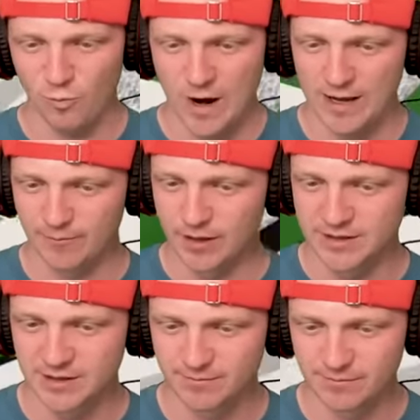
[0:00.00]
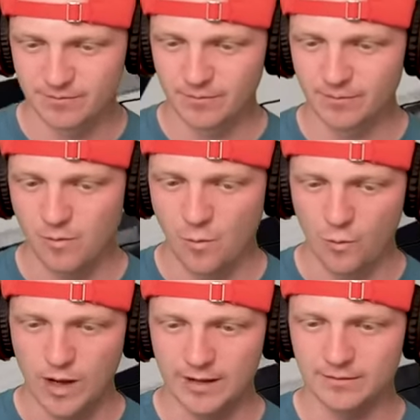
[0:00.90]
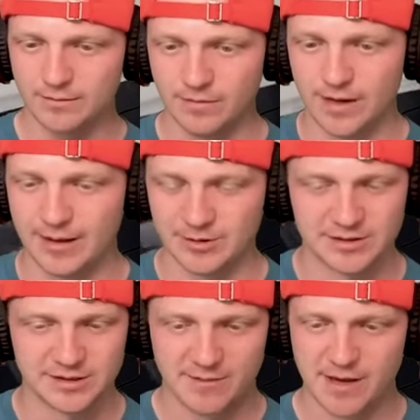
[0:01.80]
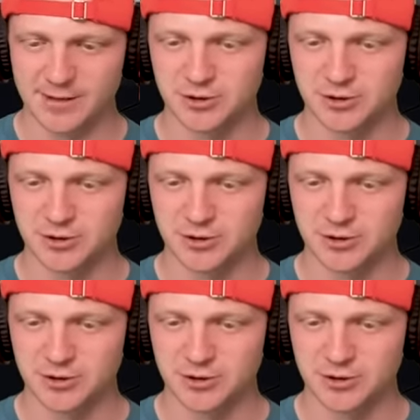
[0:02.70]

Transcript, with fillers: wing, but it's a wing. I'm just gonna stop making